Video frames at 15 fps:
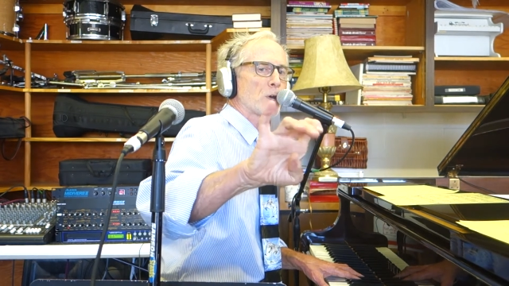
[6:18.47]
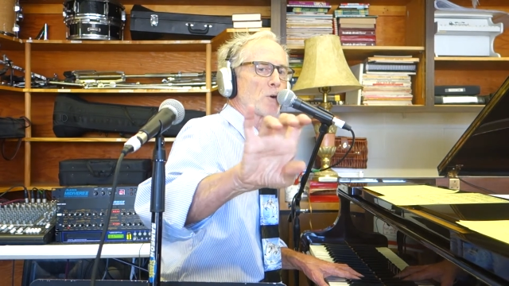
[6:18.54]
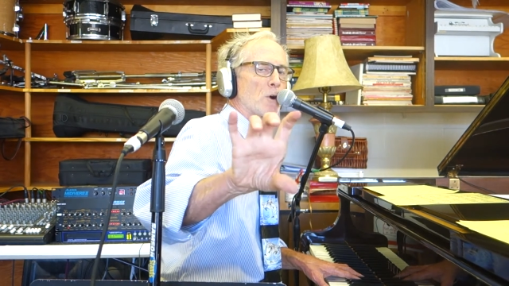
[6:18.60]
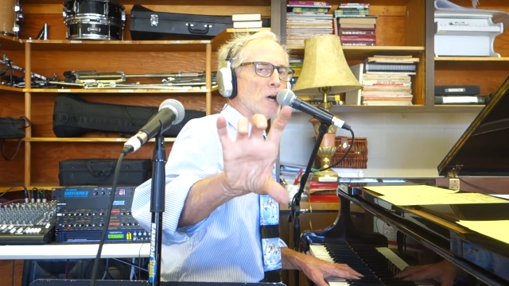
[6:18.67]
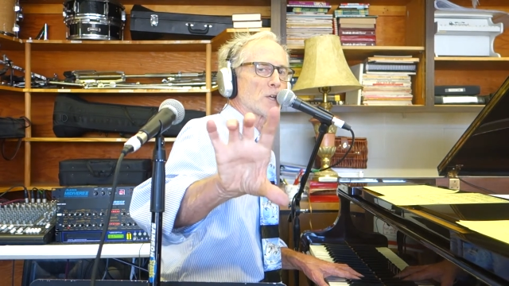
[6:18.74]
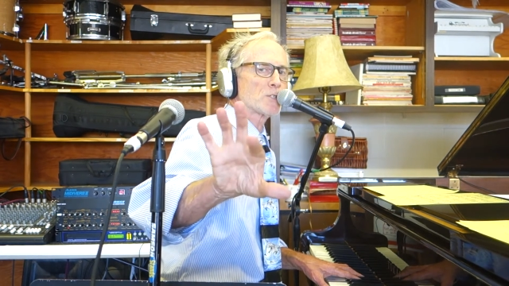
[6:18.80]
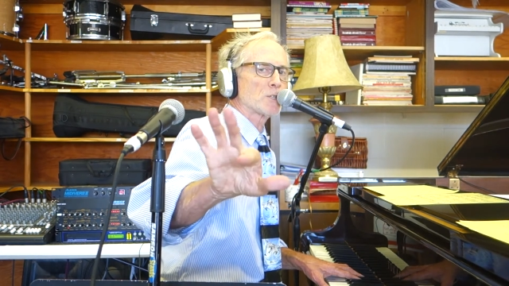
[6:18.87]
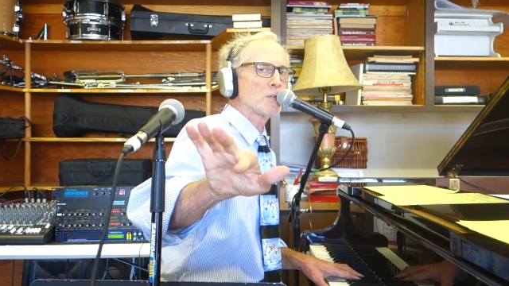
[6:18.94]

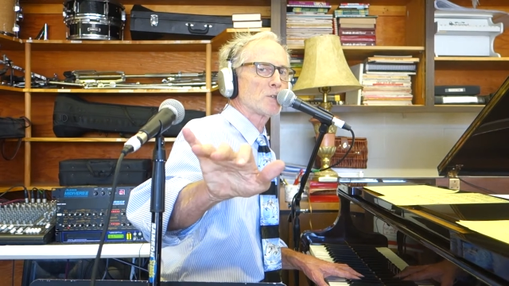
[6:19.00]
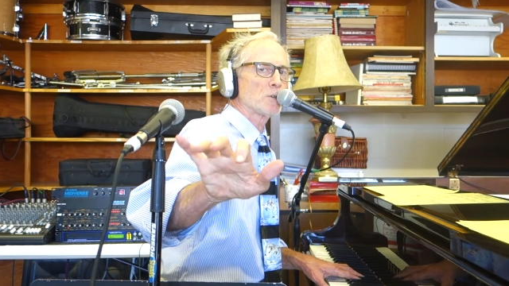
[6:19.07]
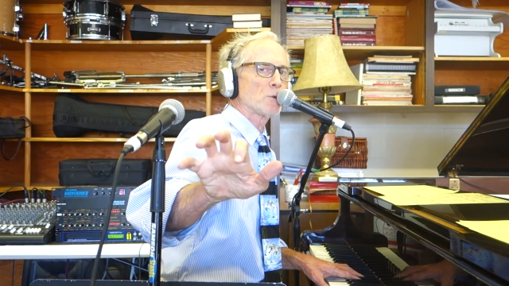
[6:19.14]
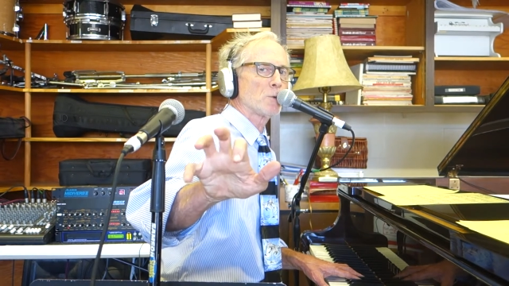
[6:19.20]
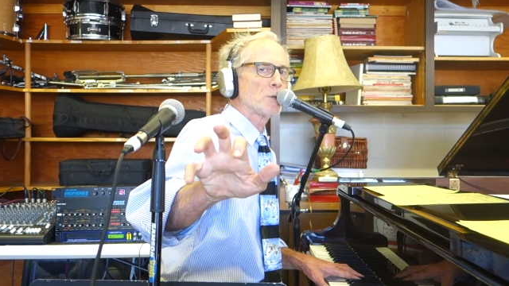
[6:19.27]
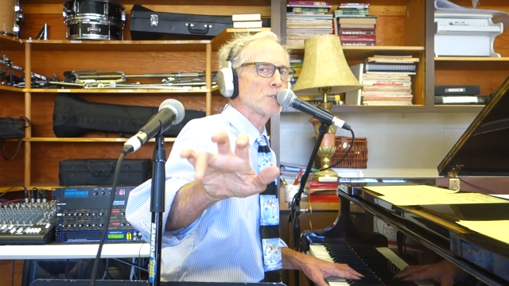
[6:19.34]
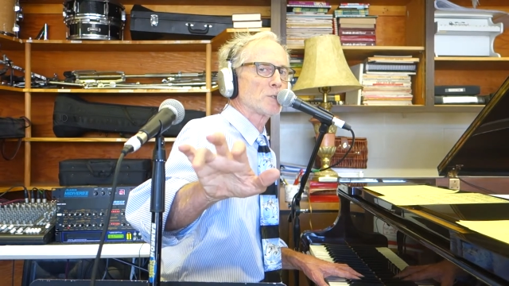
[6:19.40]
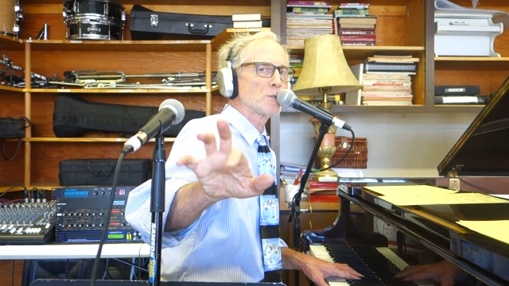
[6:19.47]
cross under,
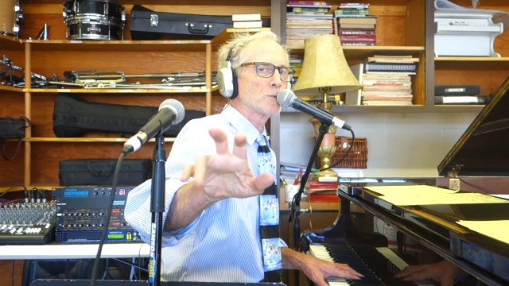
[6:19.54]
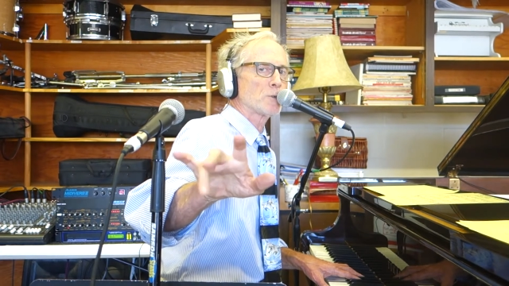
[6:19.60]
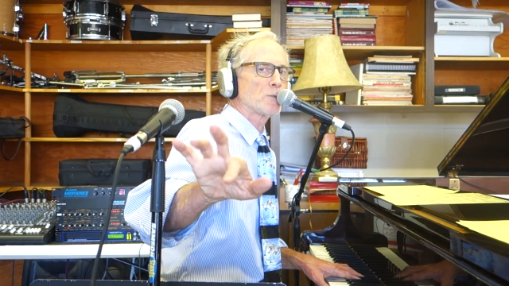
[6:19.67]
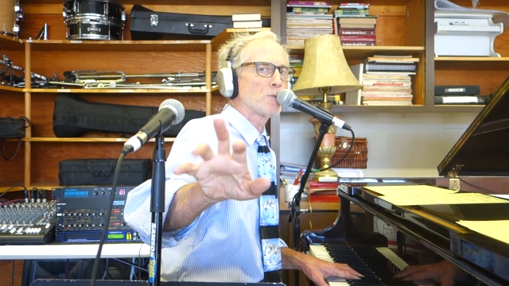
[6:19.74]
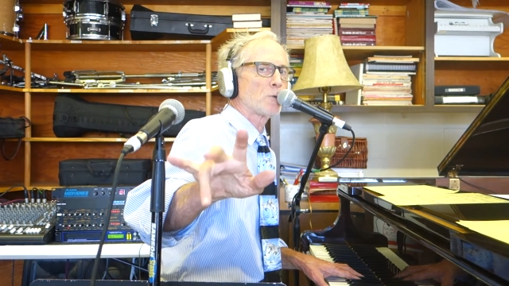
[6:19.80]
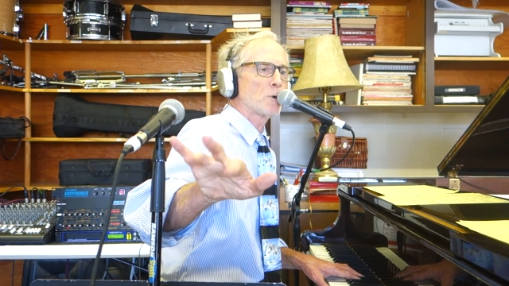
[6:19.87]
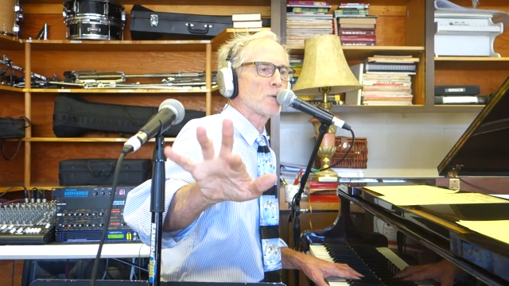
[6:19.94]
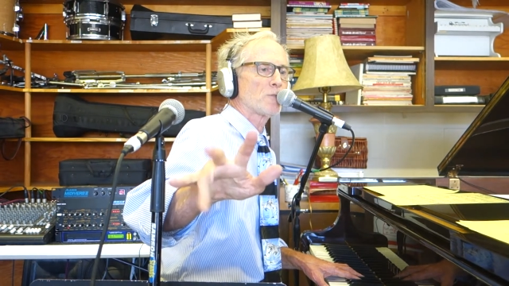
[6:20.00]
1, 2, 3,
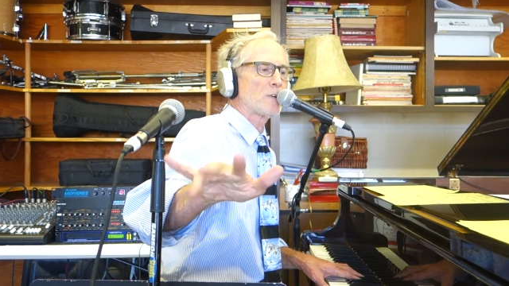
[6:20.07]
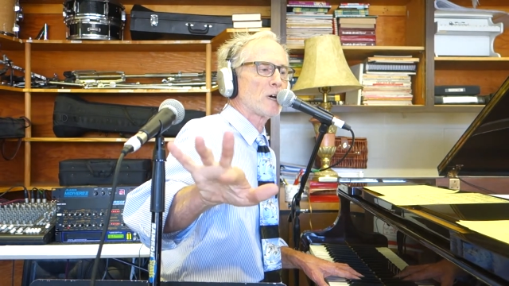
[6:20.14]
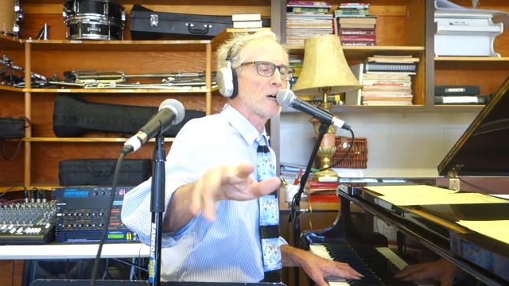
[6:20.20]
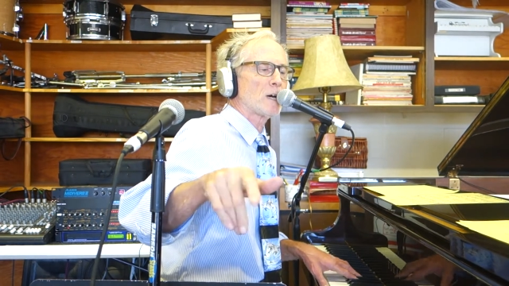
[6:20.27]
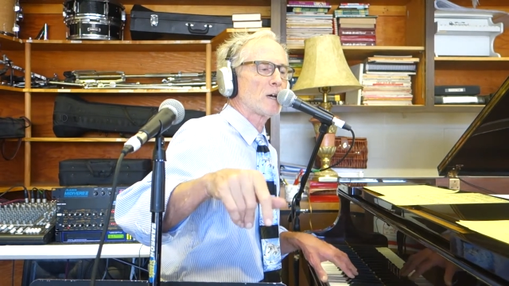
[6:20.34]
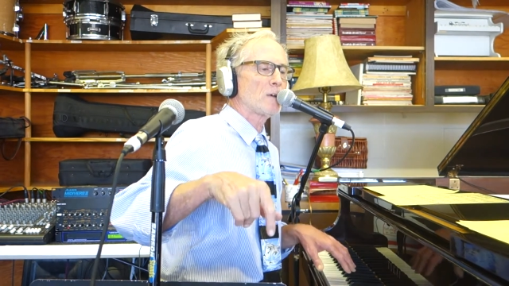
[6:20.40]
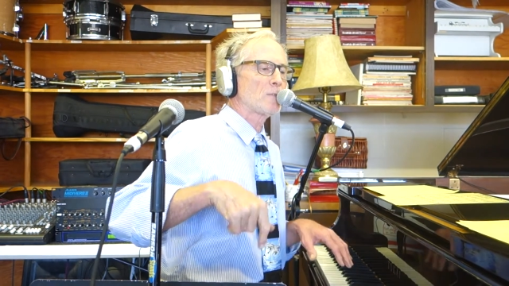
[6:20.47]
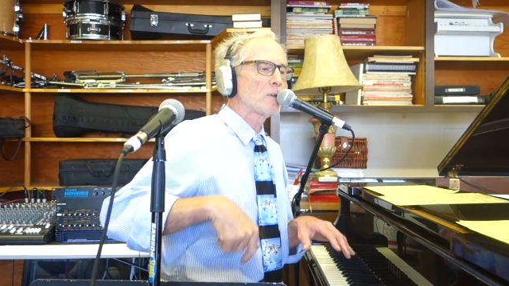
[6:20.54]
4,
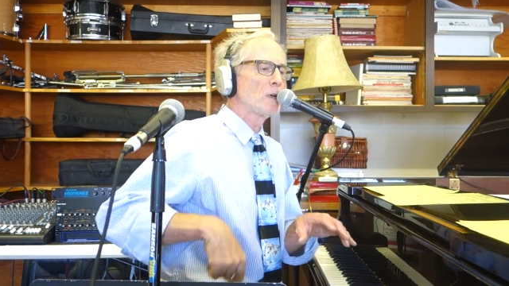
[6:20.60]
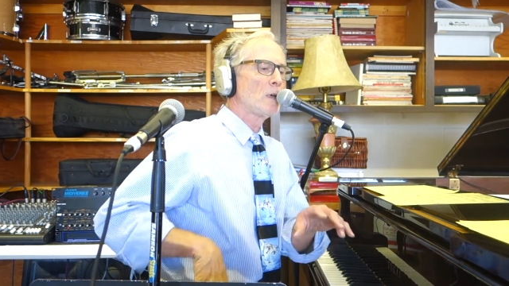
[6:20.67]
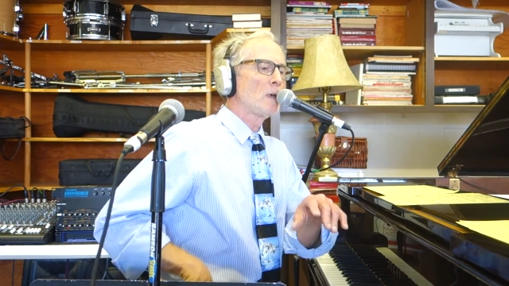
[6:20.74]
5.